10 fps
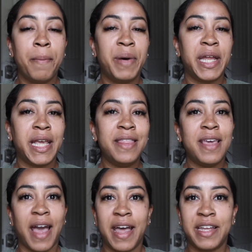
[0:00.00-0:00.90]
but in
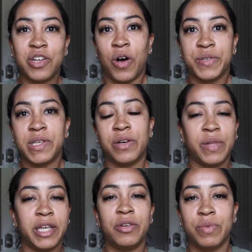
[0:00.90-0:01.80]
the end also
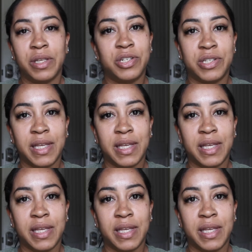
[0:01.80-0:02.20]
like you really just